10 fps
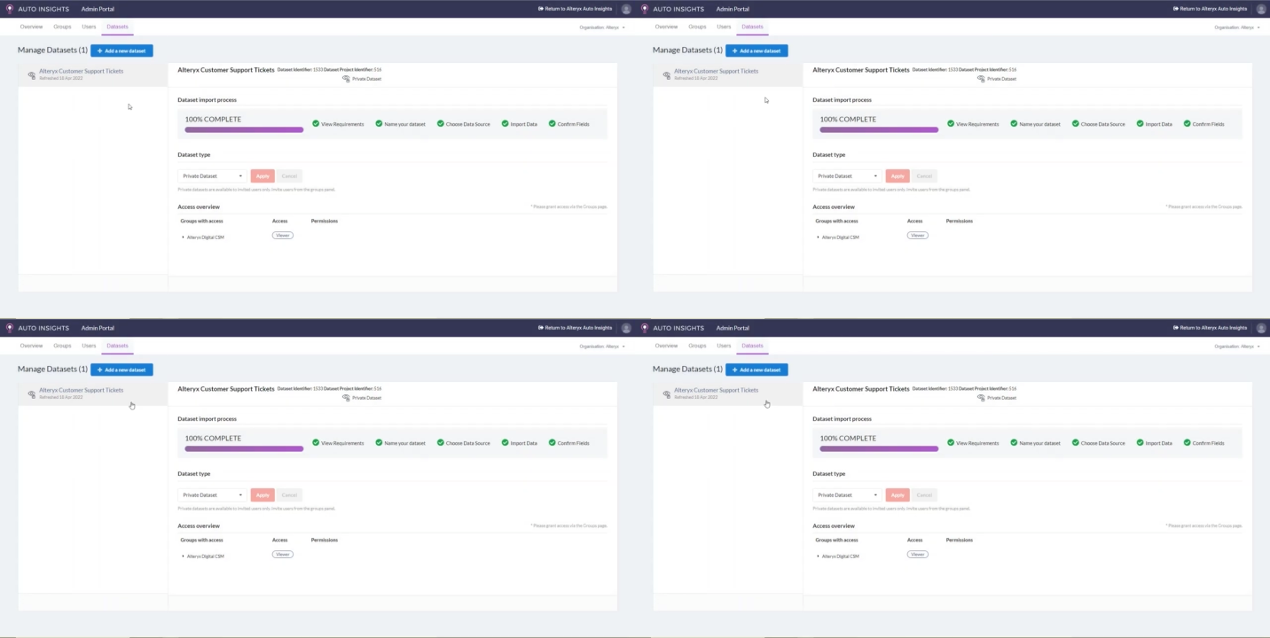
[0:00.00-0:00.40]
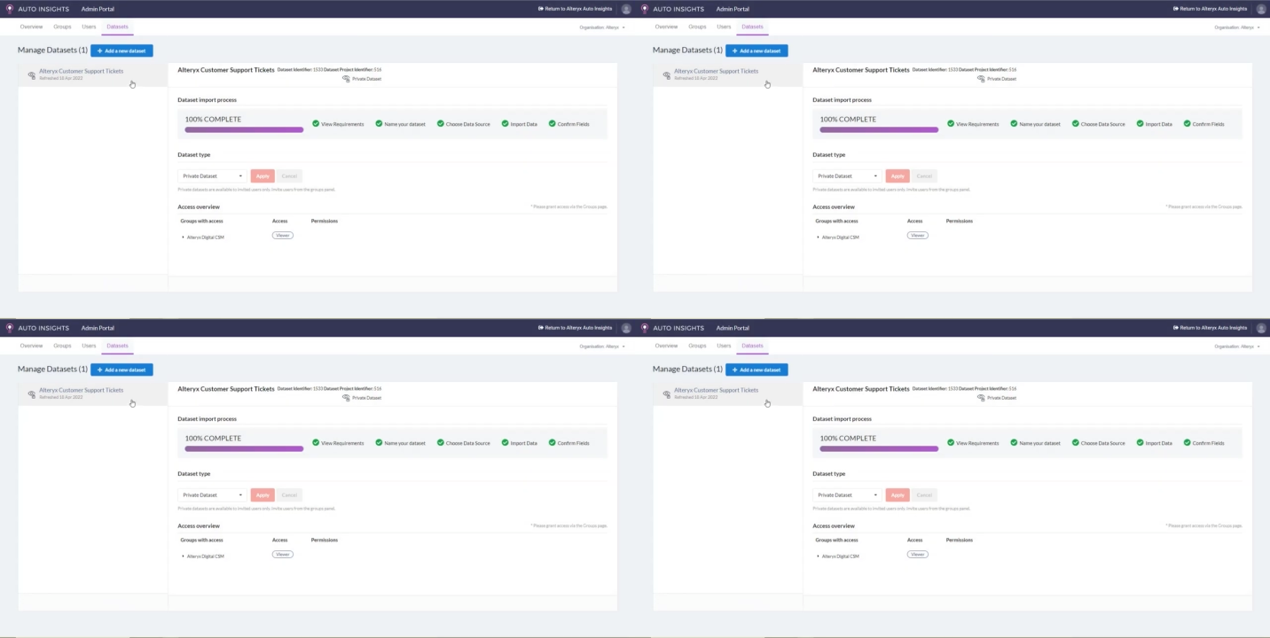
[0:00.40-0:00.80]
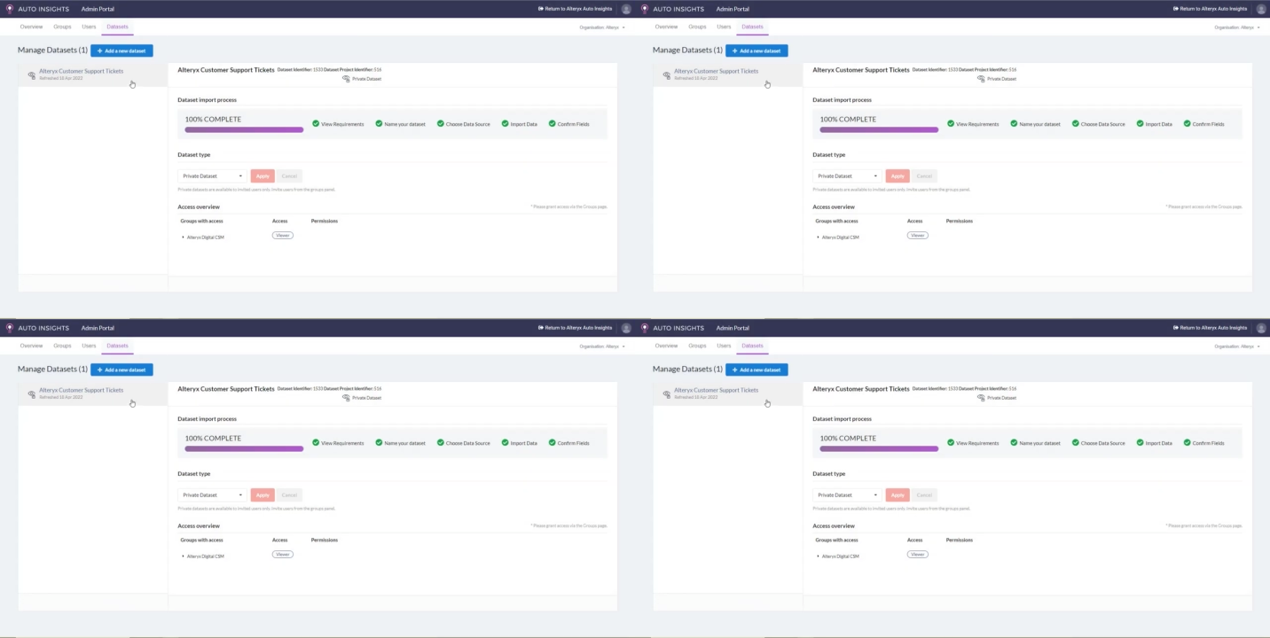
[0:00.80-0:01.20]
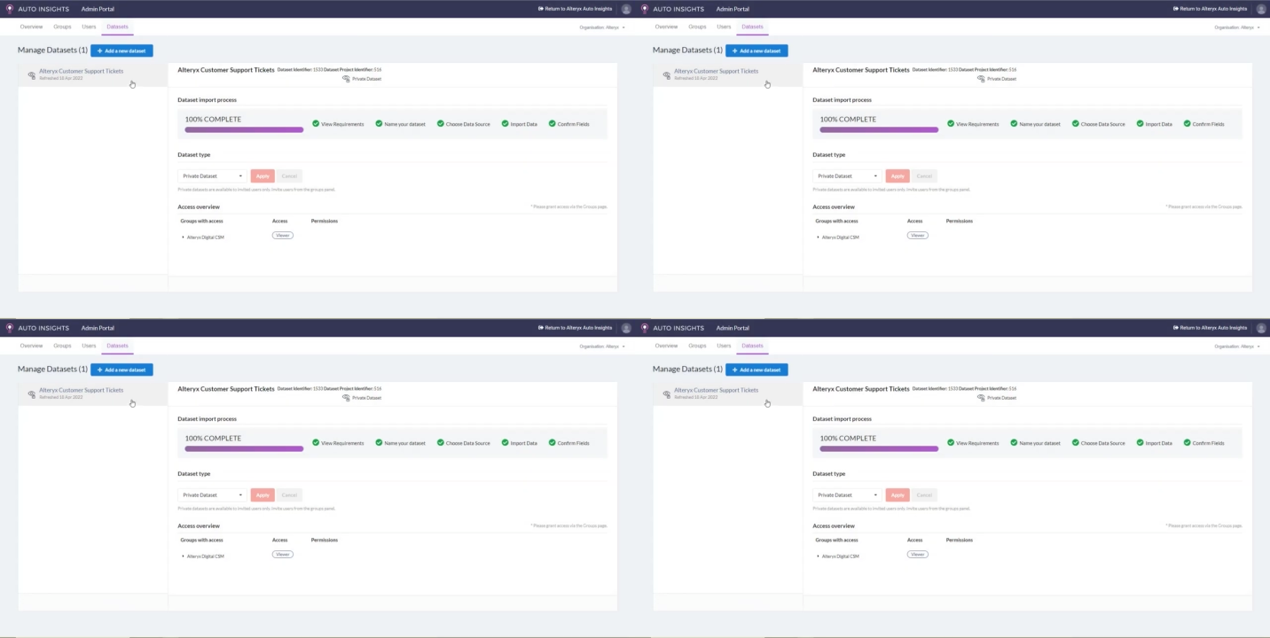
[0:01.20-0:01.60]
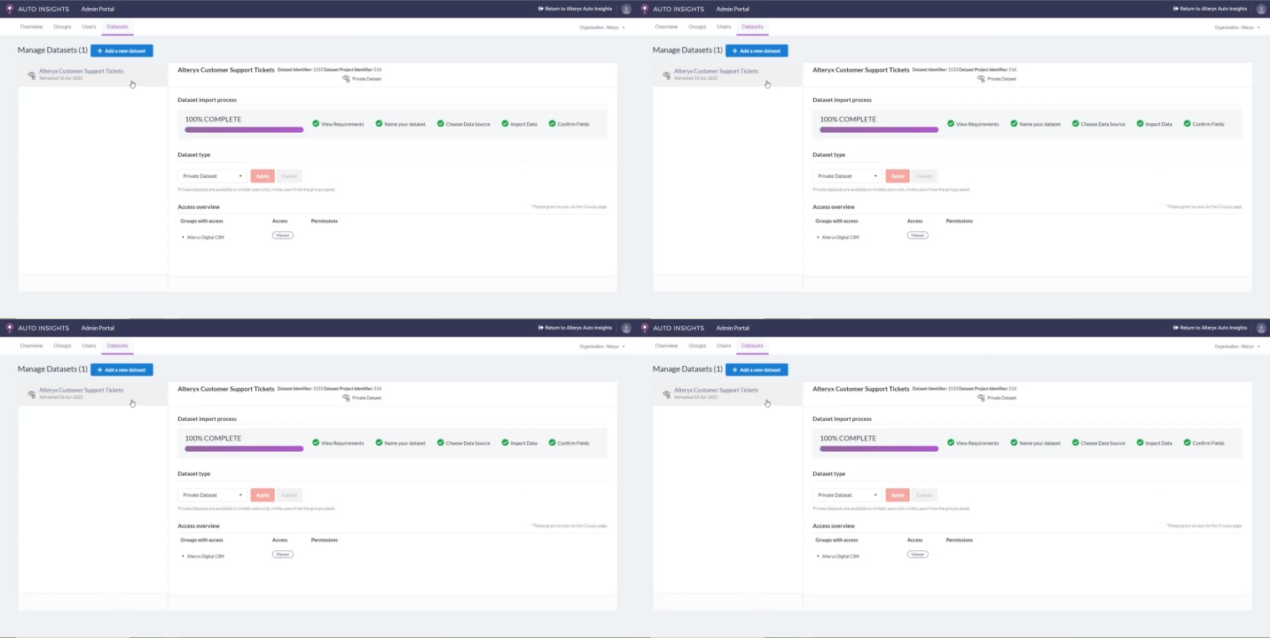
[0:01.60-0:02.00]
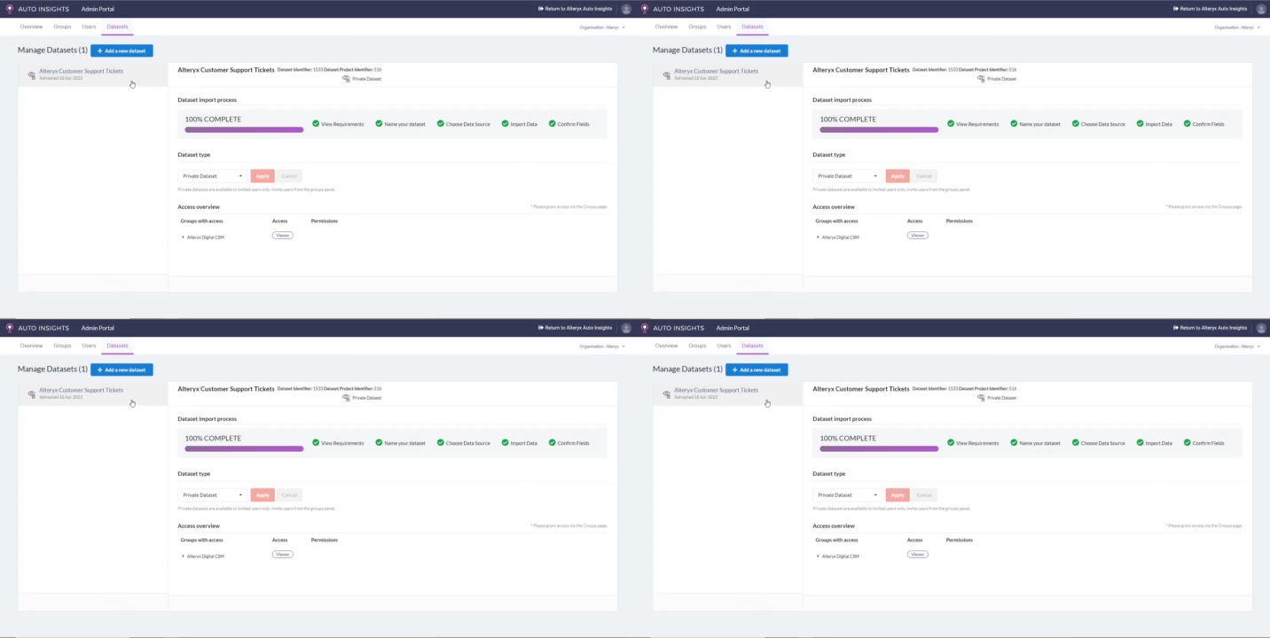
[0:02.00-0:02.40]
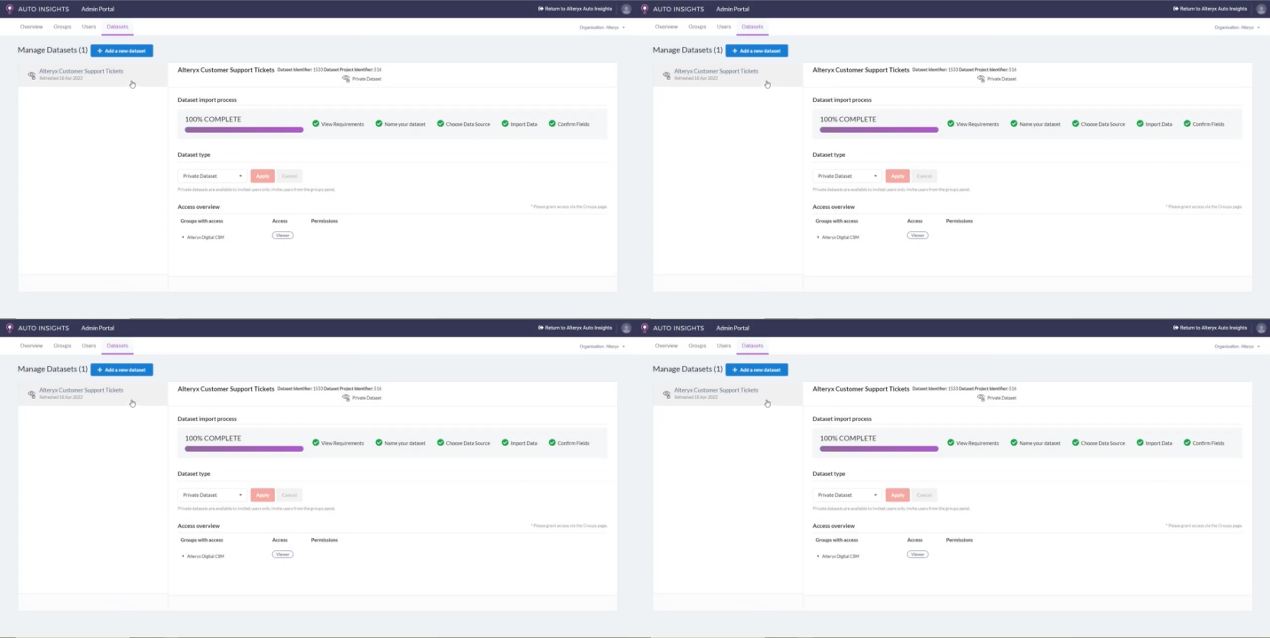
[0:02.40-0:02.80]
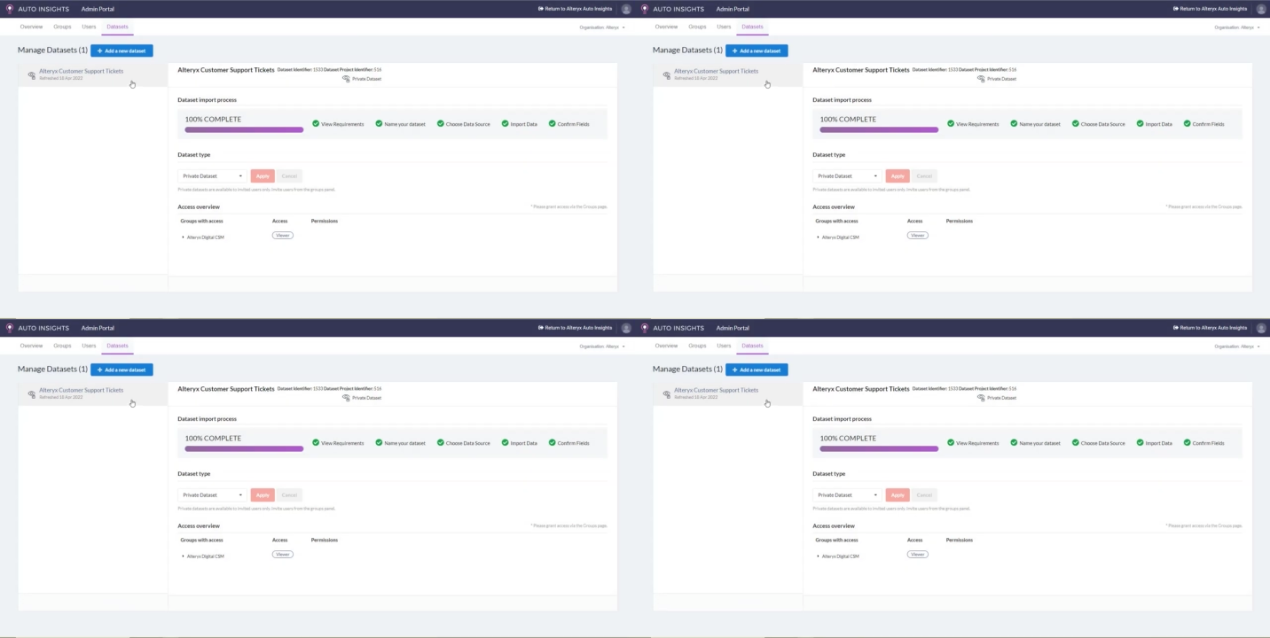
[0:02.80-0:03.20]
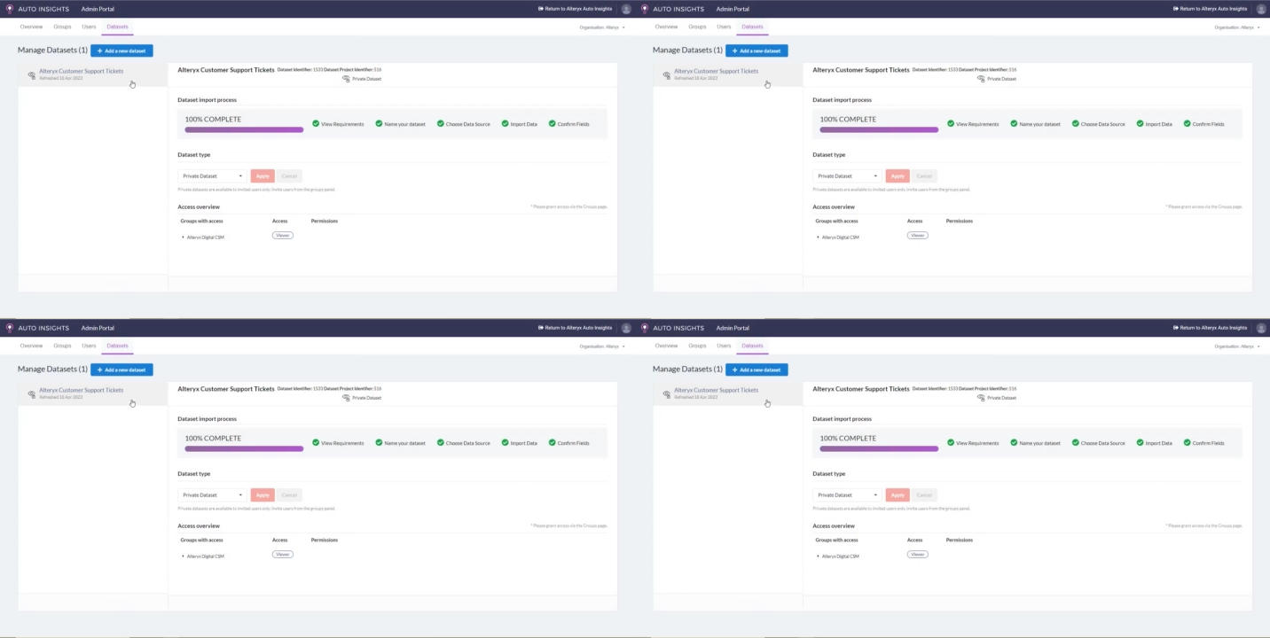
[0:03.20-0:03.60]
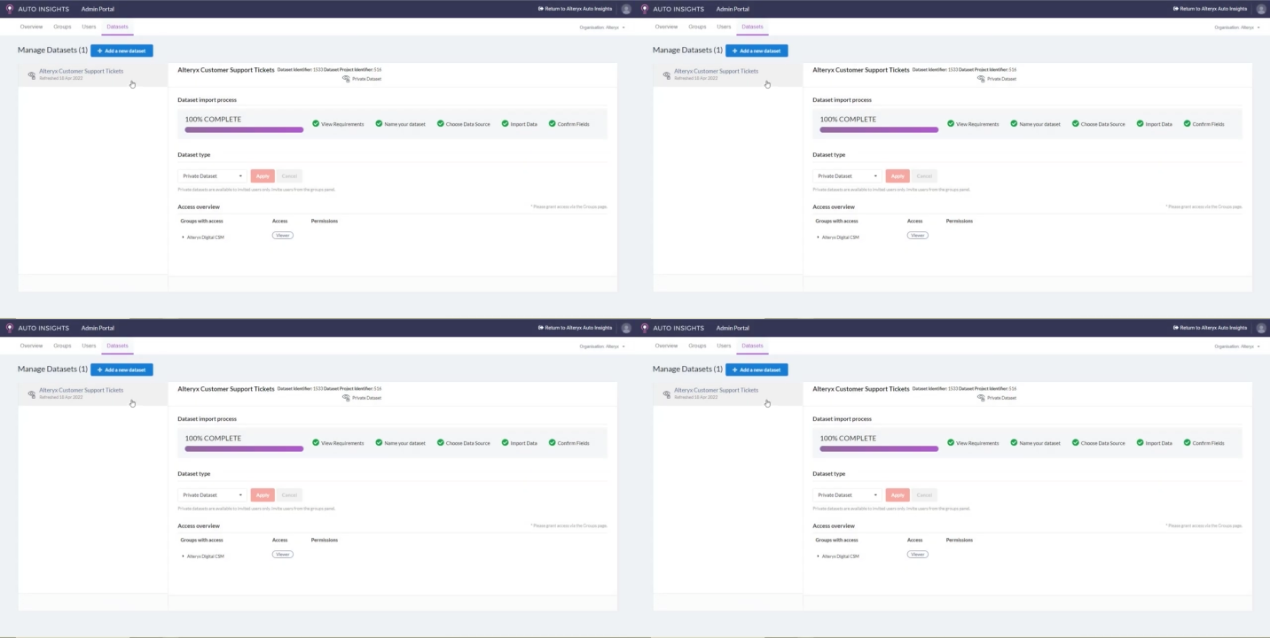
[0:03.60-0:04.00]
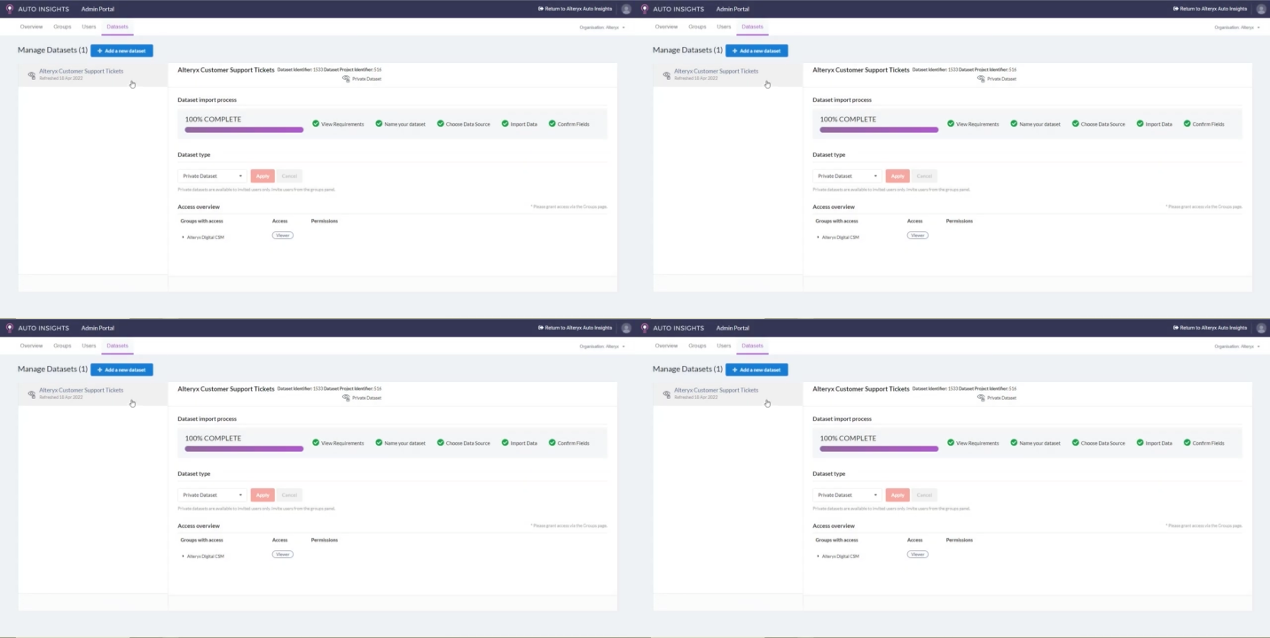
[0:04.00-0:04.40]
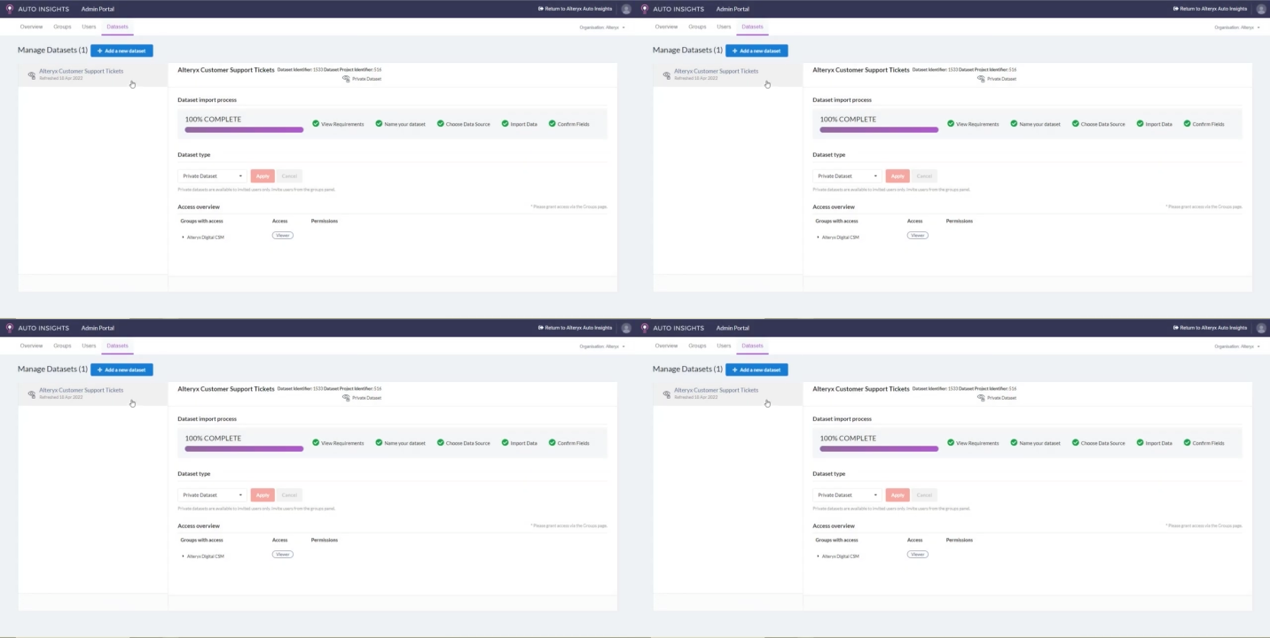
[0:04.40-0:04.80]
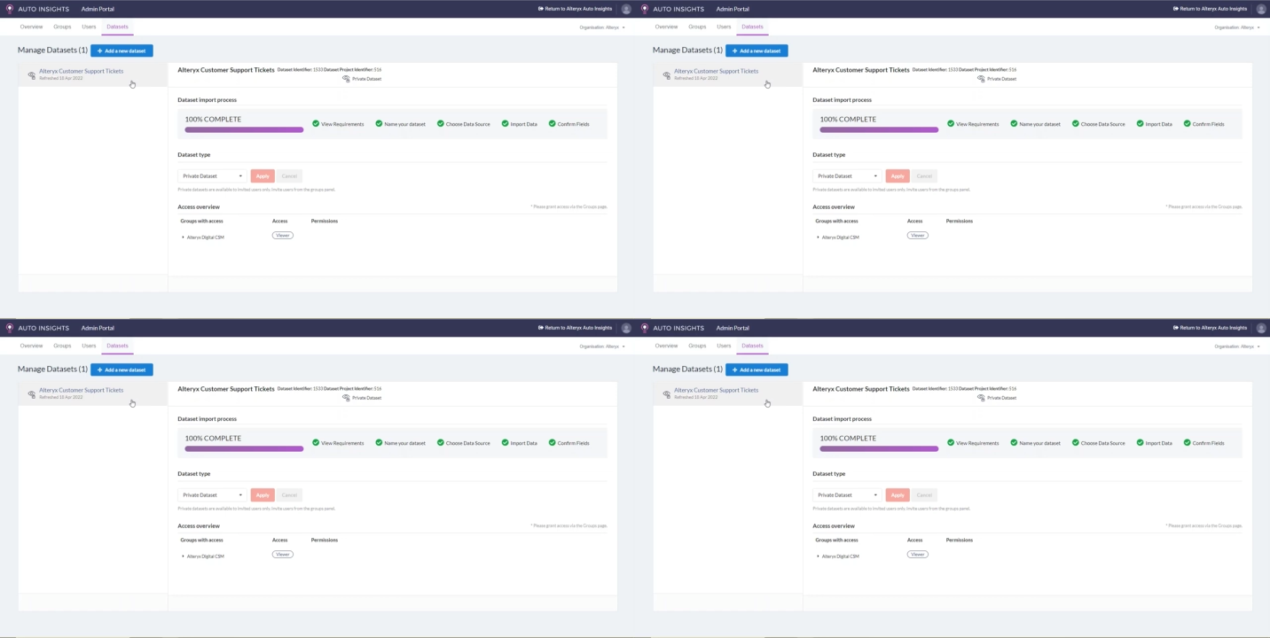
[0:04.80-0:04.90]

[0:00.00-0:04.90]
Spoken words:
(no speaker visible)